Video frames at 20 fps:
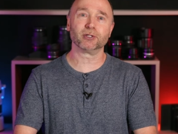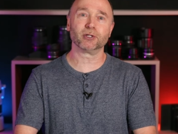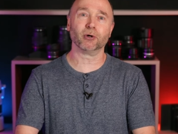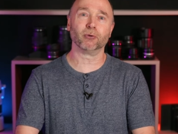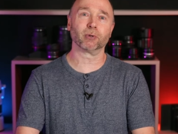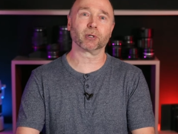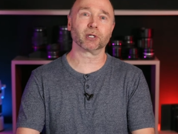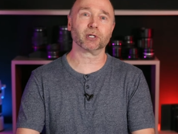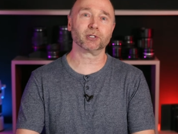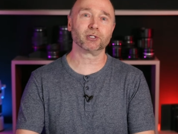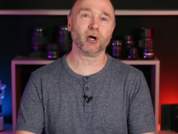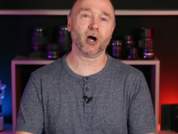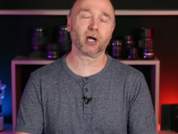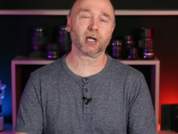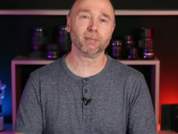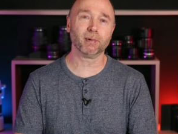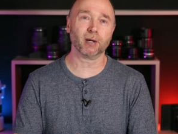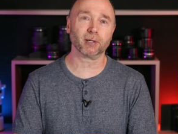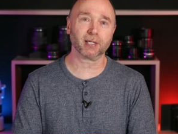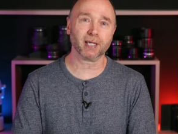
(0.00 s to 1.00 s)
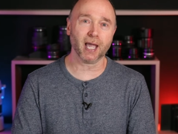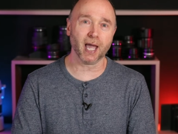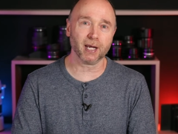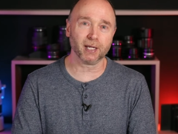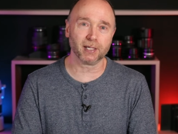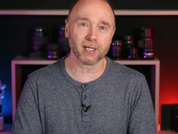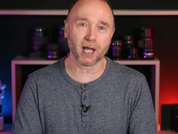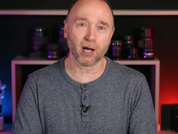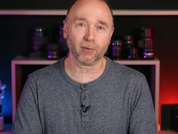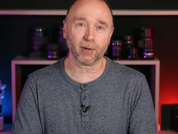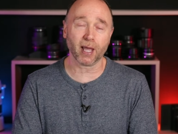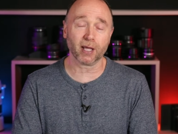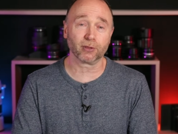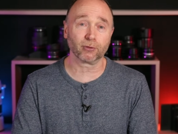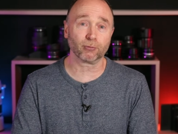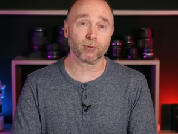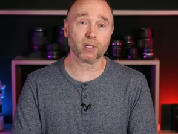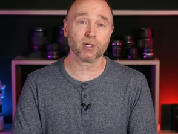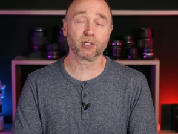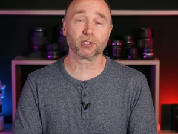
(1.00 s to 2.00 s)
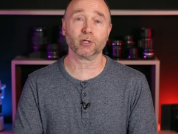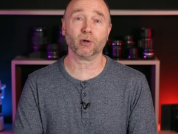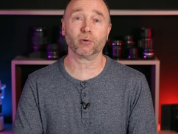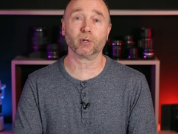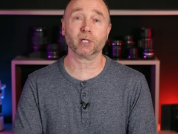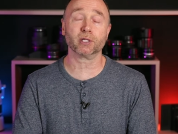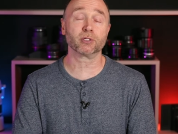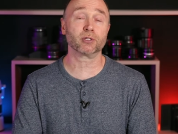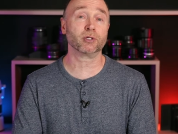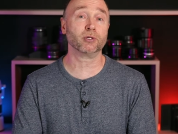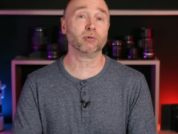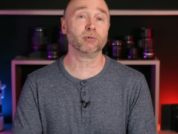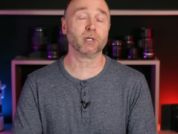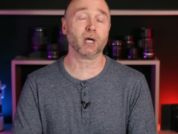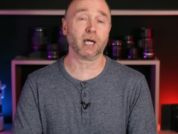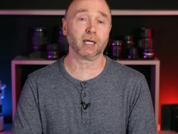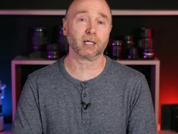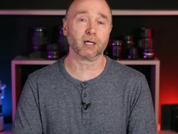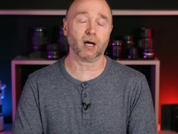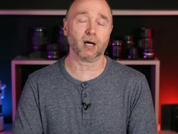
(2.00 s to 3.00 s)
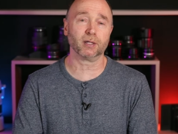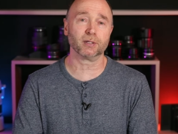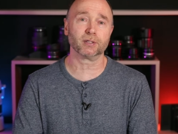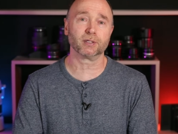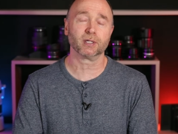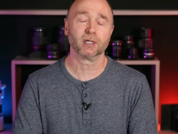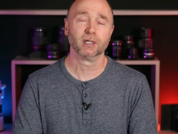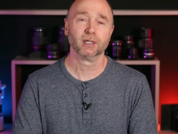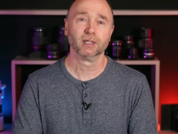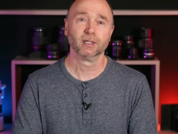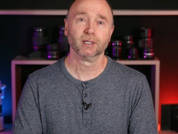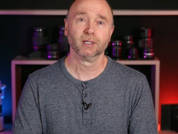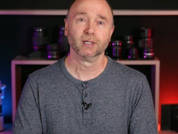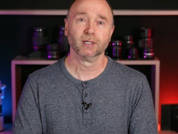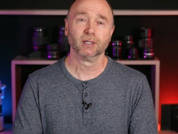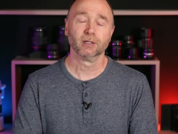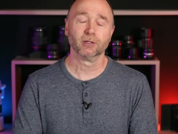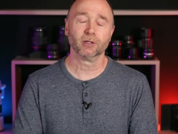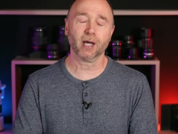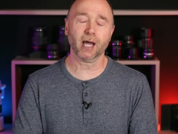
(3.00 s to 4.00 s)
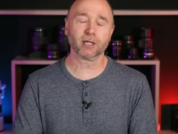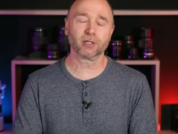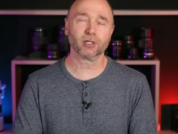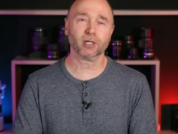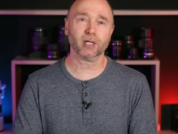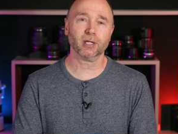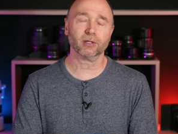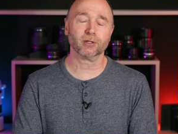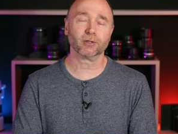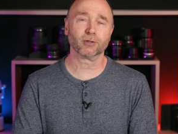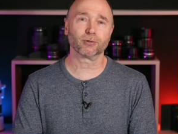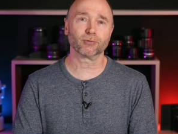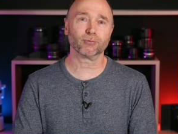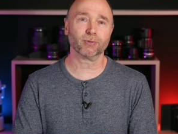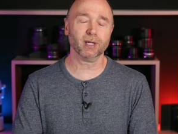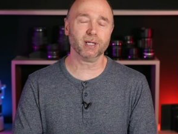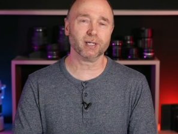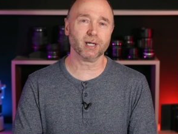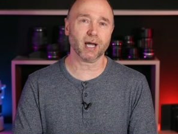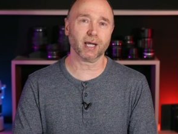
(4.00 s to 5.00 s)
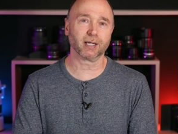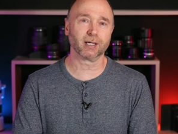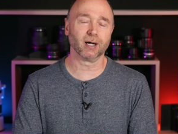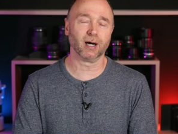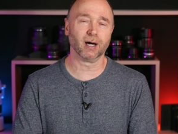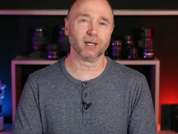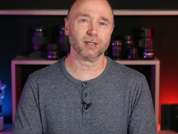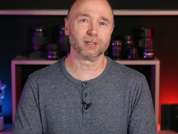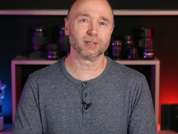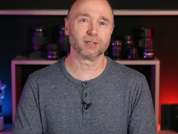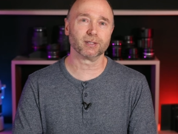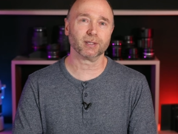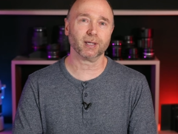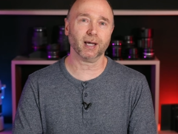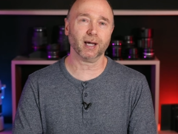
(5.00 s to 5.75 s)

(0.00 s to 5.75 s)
So we're going to talk about Canon now. We had three Sonys, two Nikons, actually three Nikons.